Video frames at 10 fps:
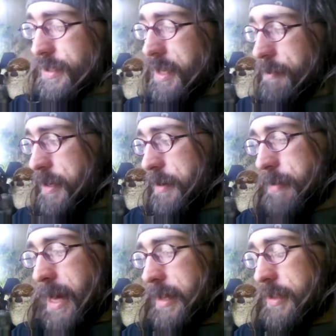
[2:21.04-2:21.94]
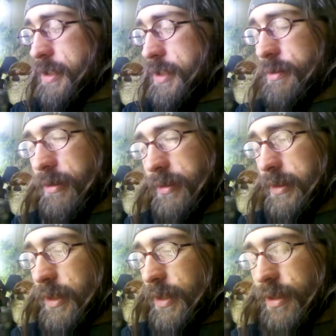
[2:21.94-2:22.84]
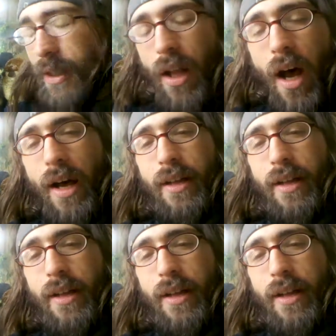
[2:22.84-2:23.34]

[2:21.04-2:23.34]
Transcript: So something about it just is a little